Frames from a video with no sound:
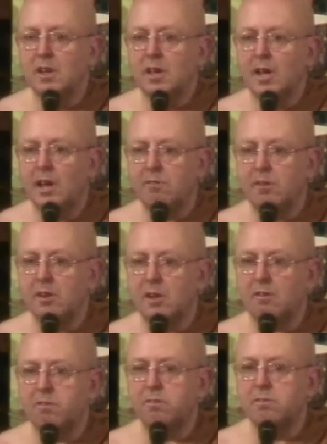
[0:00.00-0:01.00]
have
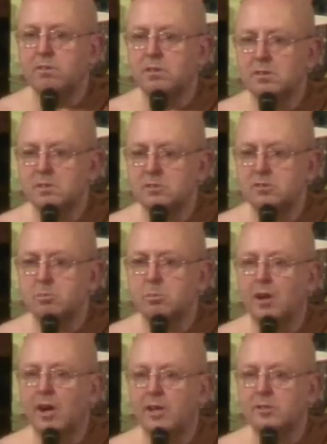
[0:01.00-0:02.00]
enough
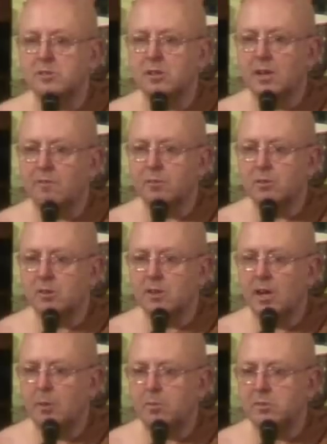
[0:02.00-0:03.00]
smarts, enough good
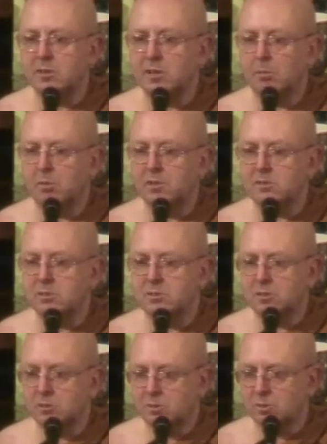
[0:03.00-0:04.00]
karma to come and listen to
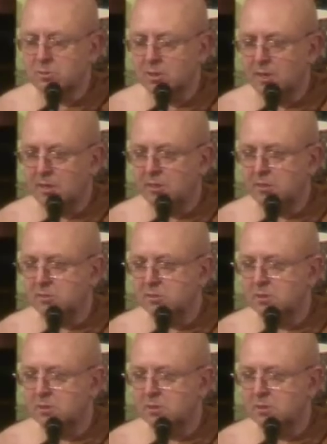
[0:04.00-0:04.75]
talks like this.